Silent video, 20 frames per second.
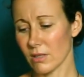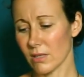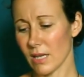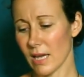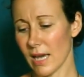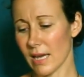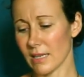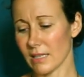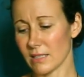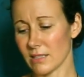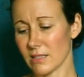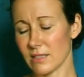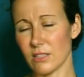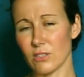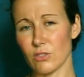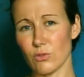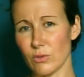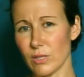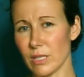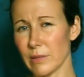And it's the
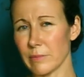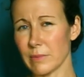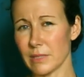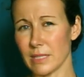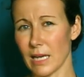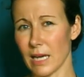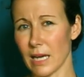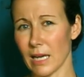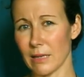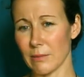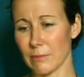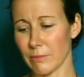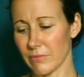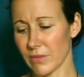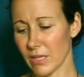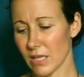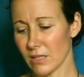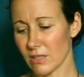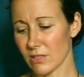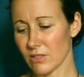dream time.
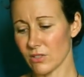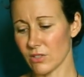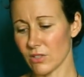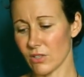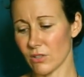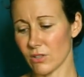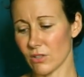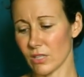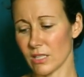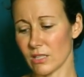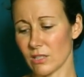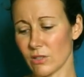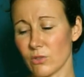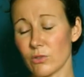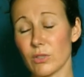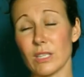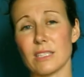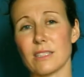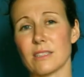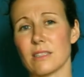So it
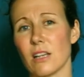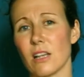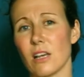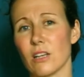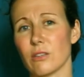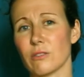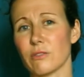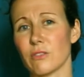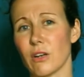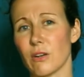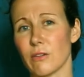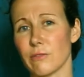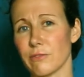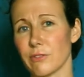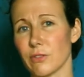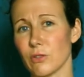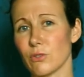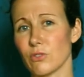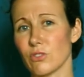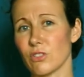creates a lot of
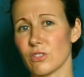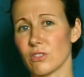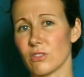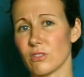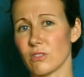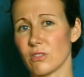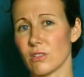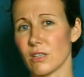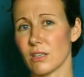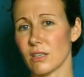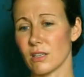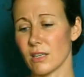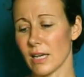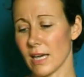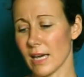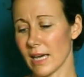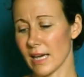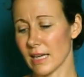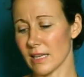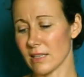confusion,
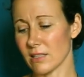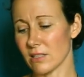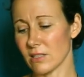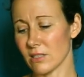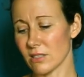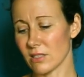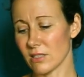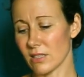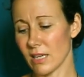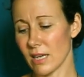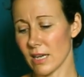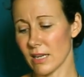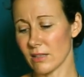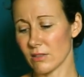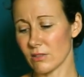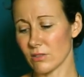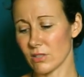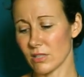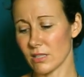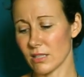and
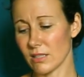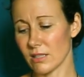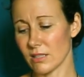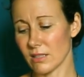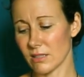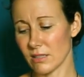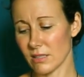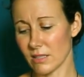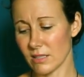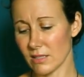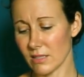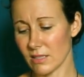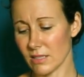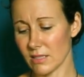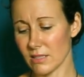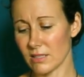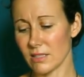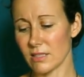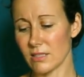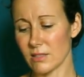
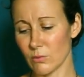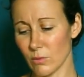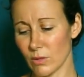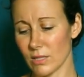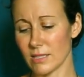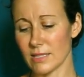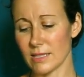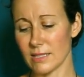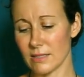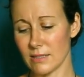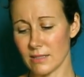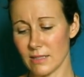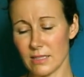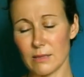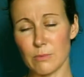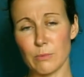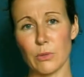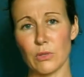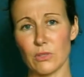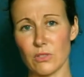this is what
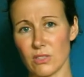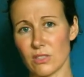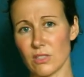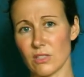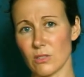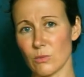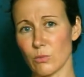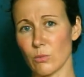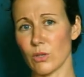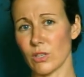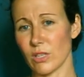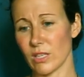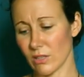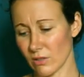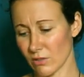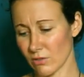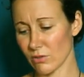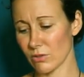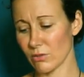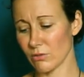this person is working
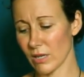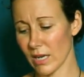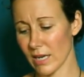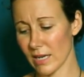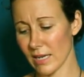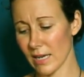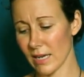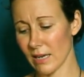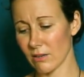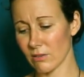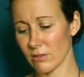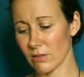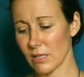through right now.